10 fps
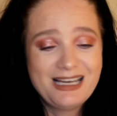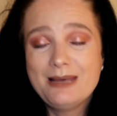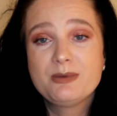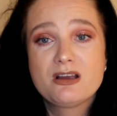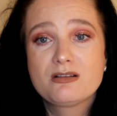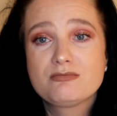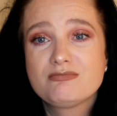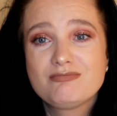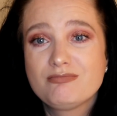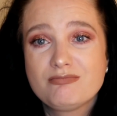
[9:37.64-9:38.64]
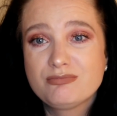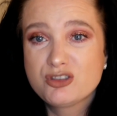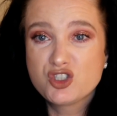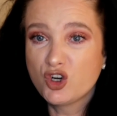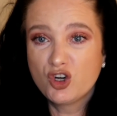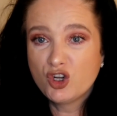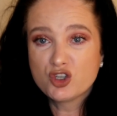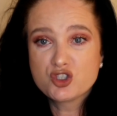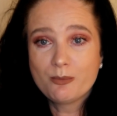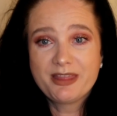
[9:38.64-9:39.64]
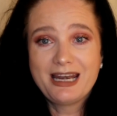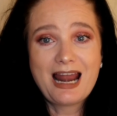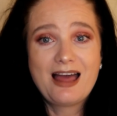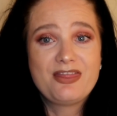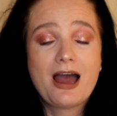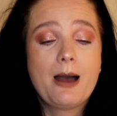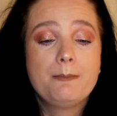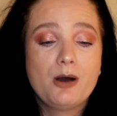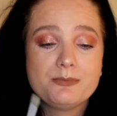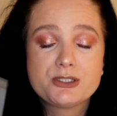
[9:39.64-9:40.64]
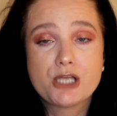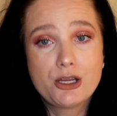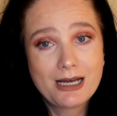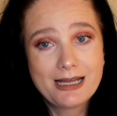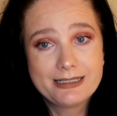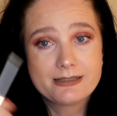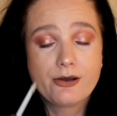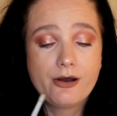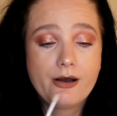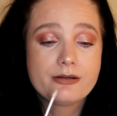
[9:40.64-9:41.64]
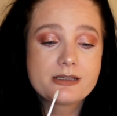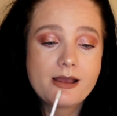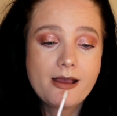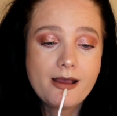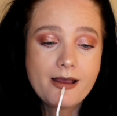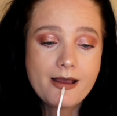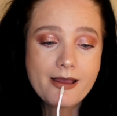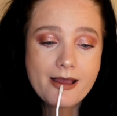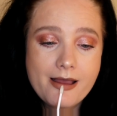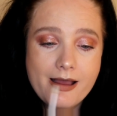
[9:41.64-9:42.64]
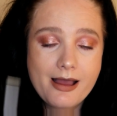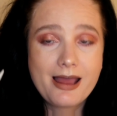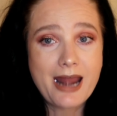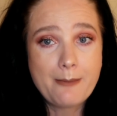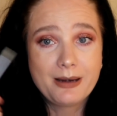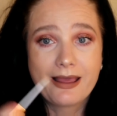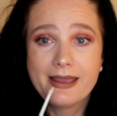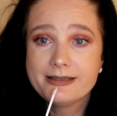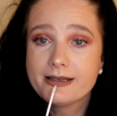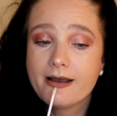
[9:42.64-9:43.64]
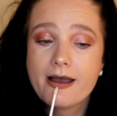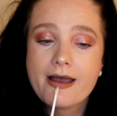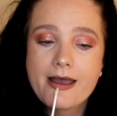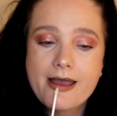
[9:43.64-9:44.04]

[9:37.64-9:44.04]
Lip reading: lip sol or something like that, but I'm so glad it's got an applicator.